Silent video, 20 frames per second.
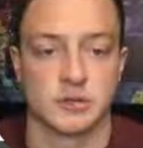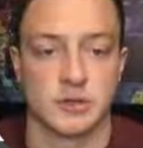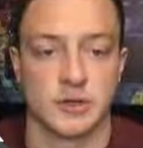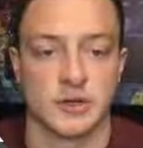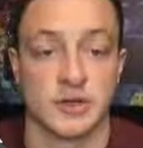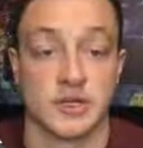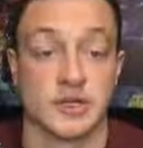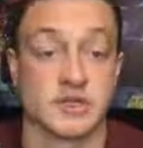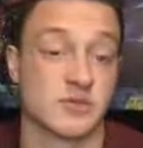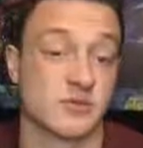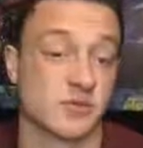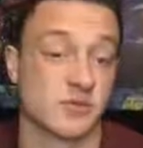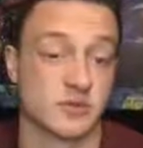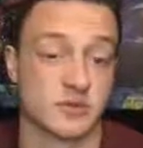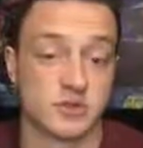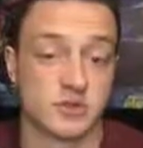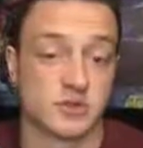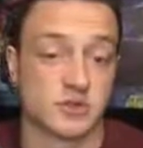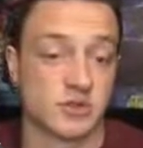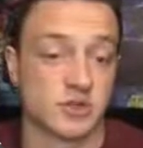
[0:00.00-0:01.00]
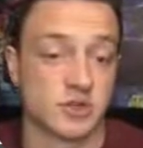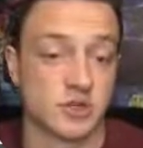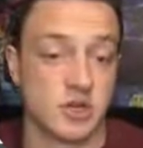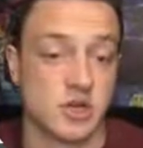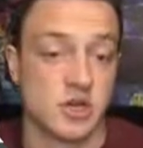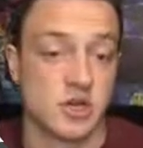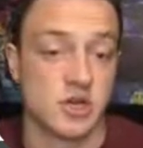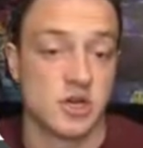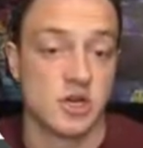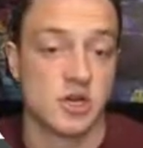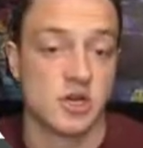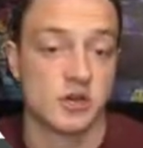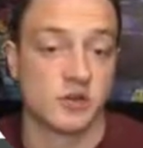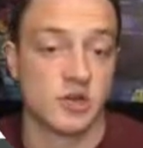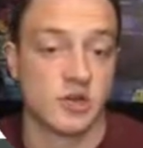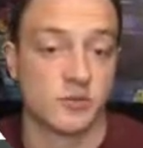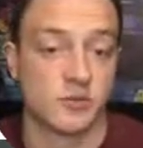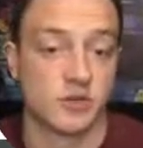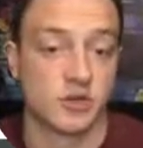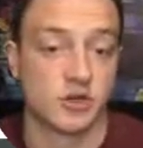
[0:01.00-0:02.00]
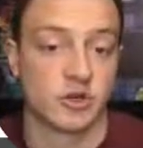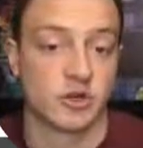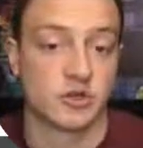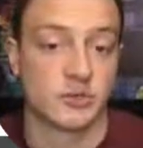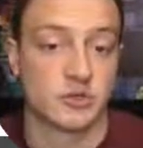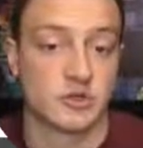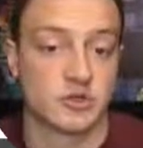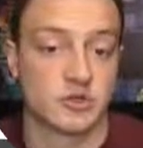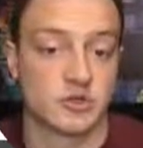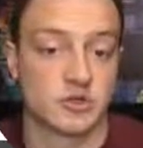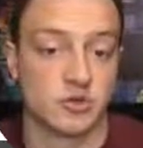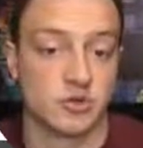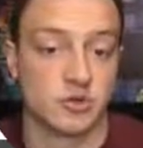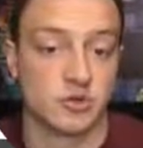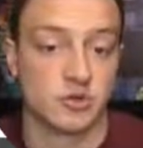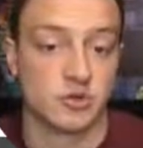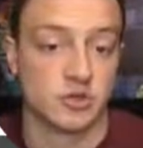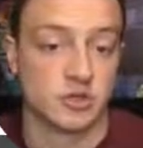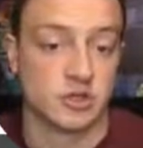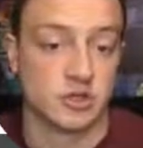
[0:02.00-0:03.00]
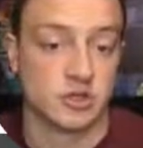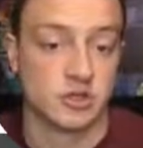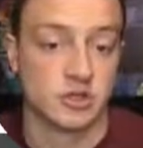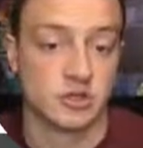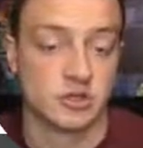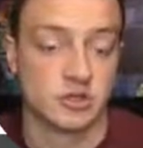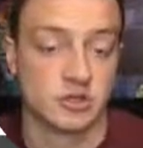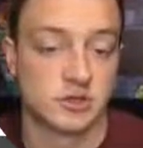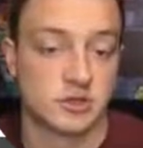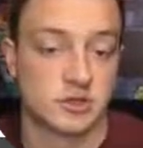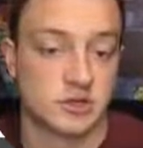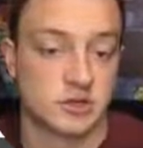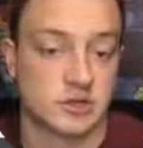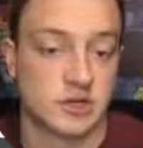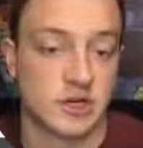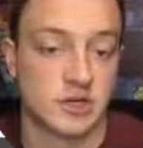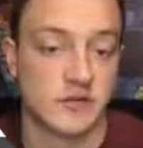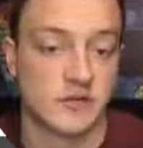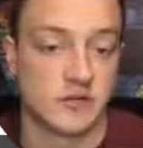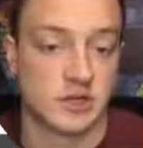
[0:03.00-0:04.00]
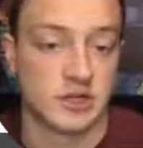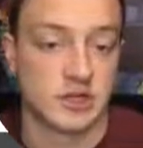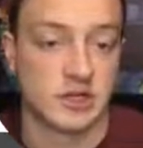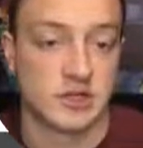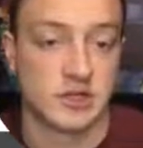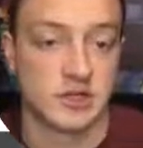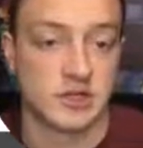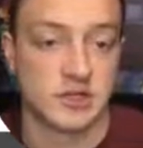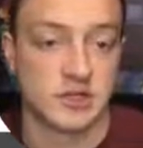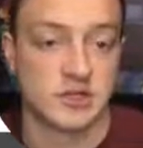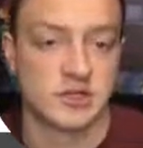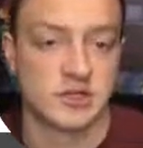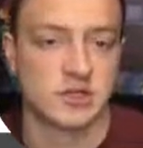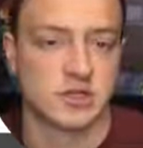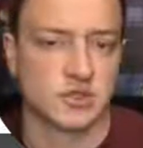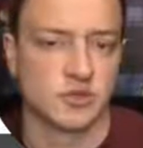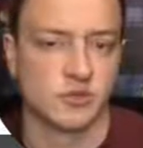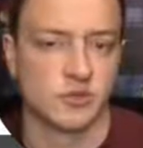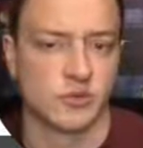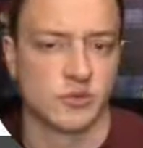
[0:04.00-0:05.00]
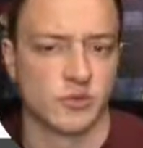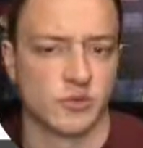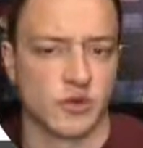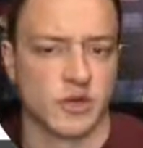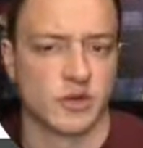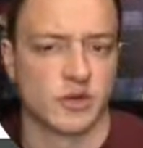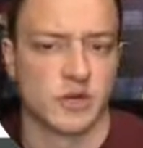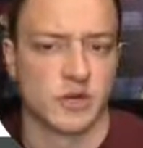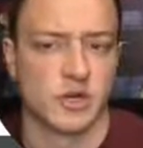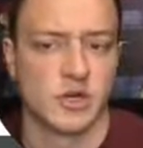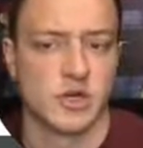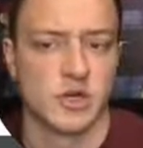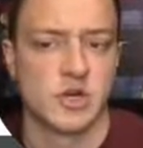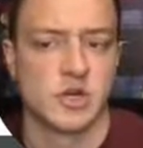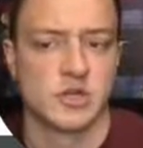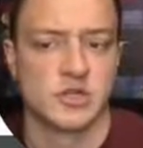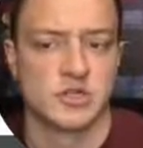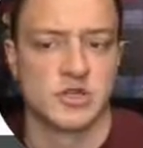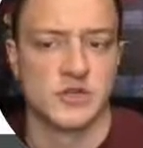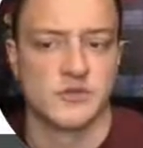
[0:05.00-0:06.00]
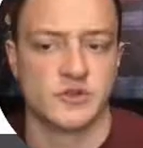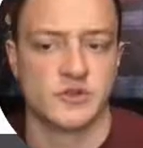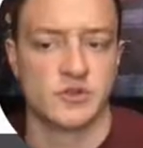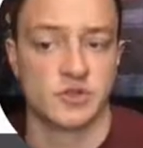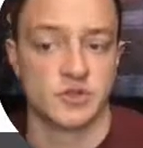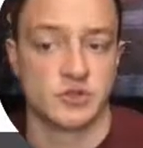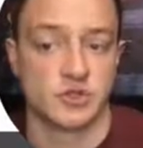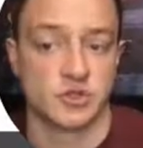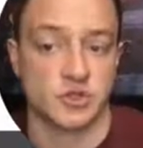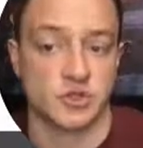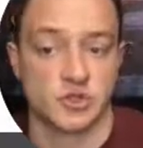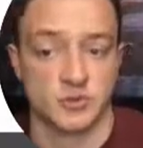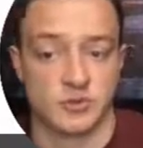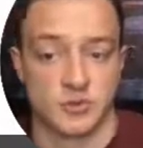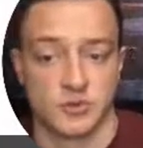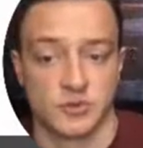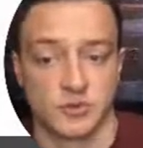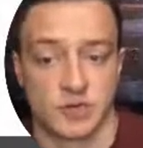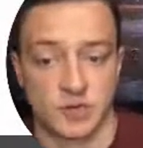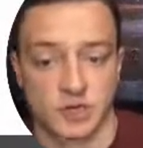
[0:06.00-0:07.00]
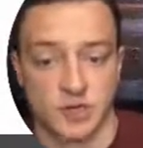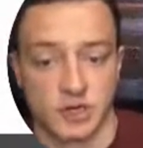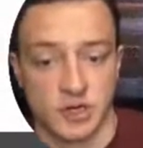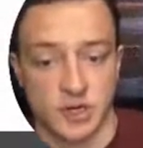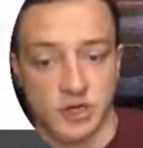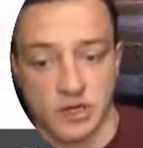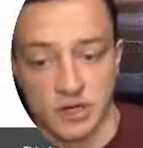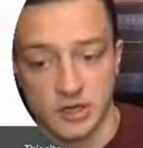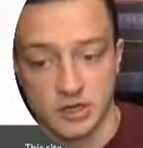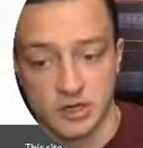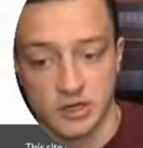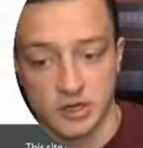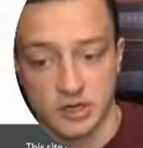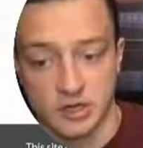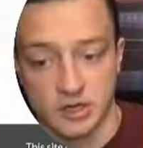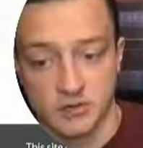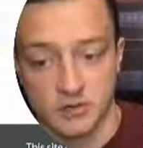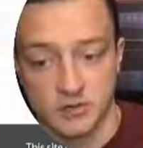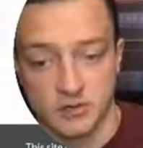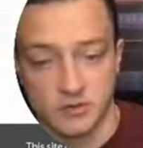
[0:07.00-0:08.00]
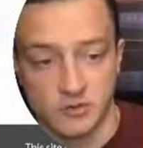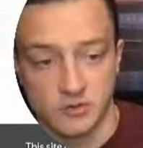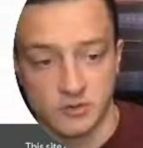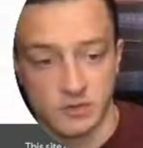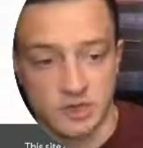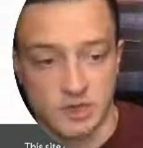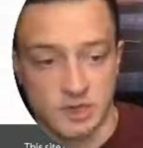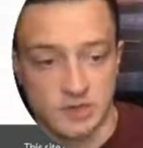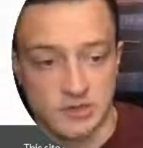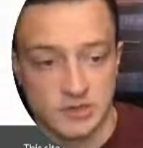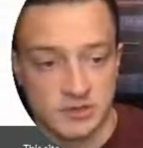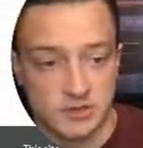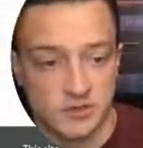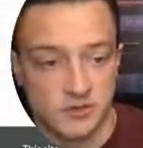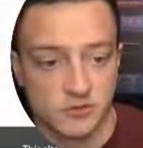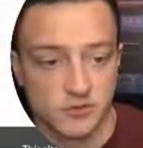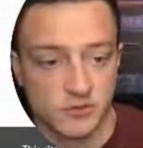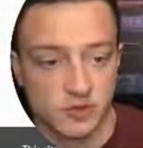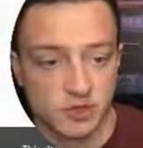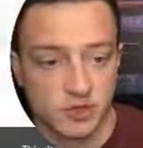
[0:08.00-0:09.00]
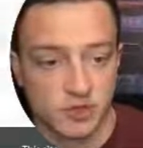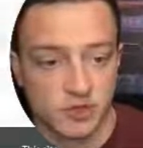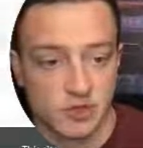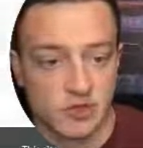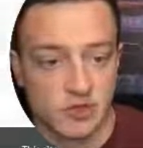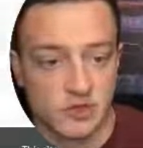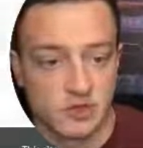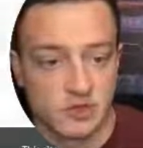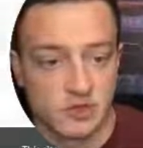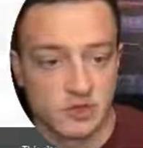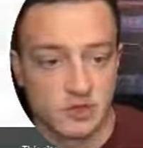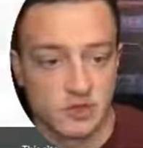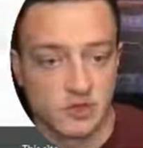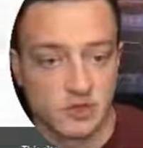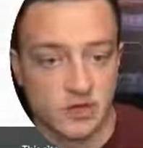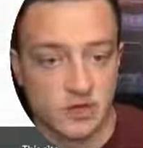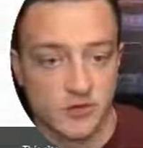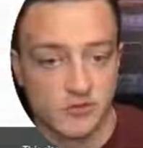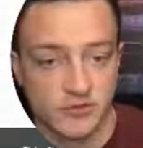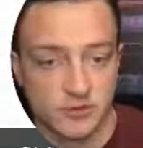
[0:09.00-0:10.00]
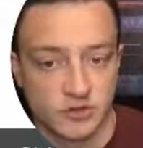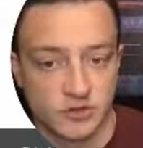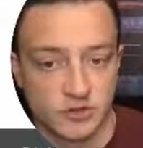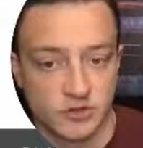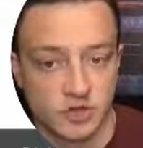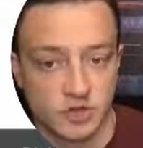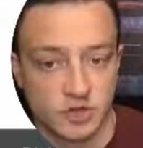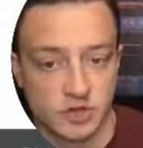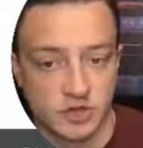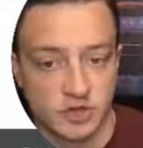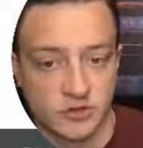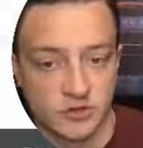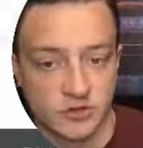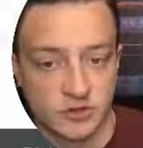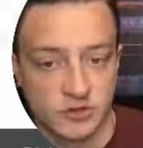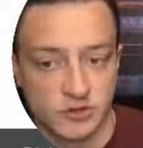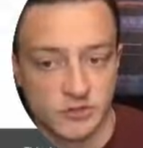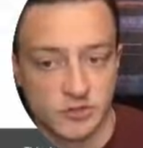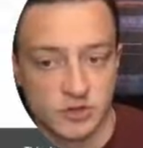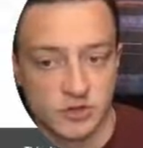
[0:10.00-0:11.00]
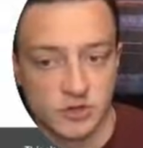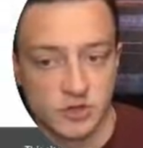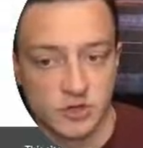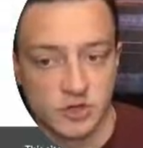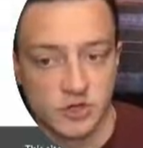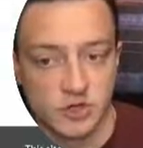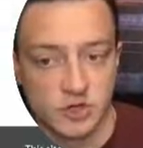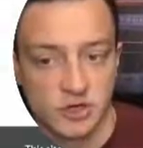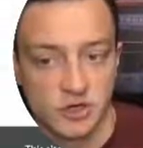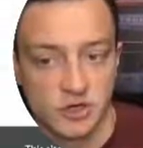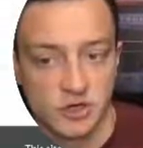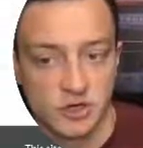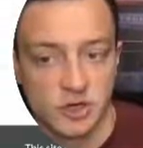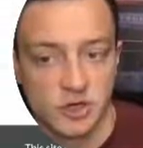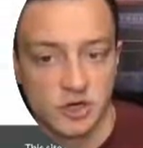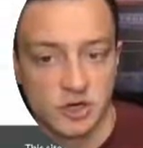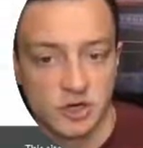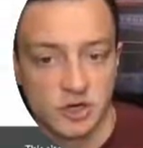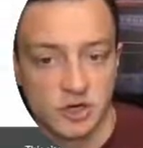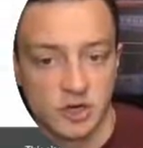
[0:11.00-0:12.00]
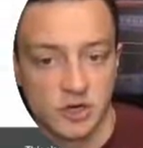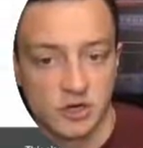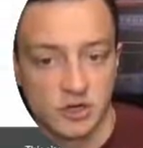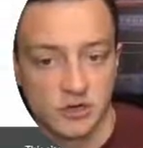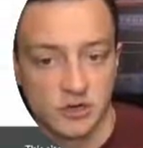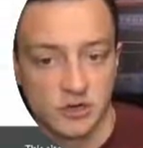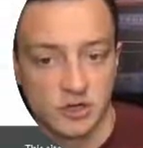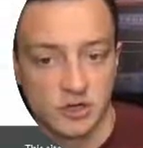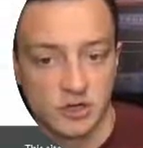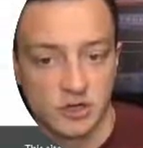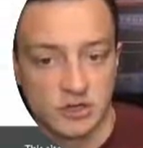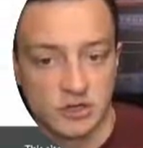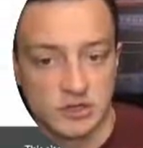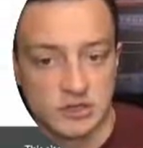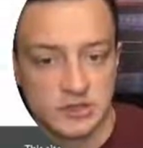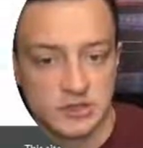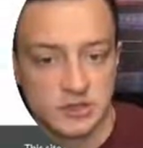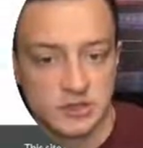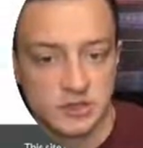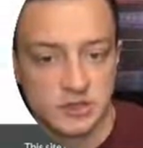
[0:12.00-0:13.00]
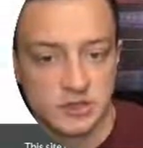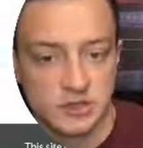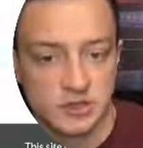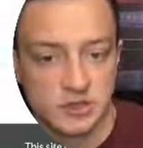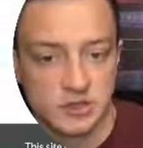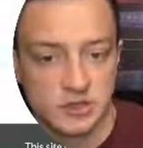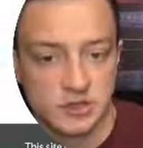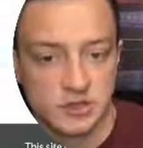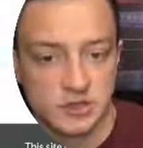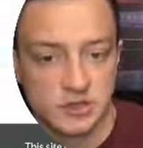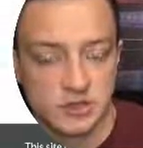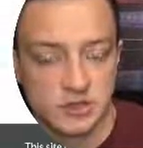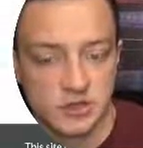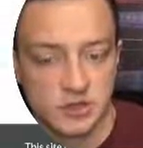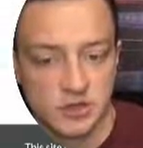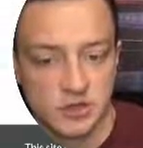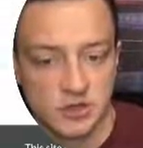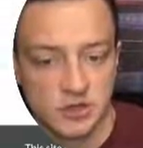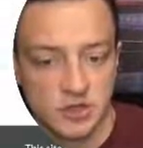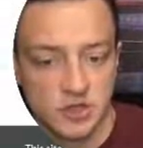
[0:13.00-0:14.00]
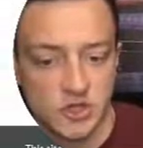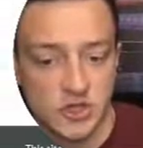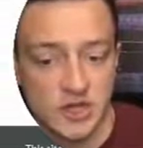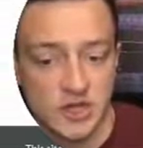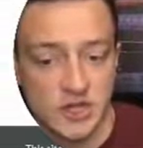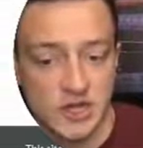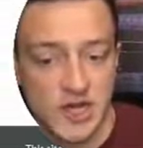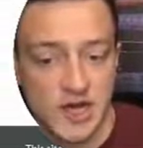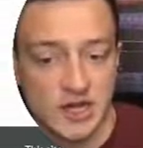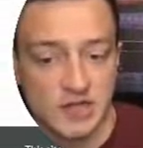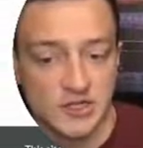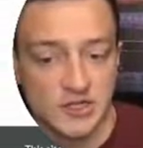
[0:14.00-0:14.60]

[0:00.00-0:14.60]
I guess it won't sort. Okay, we're going to go by sold. It's not even clicking. That's super weird. JVZoo should be working. I don't know why it's not working necessarily. I'll have to look at it a little deeper. Okay, let's see. So, yeah,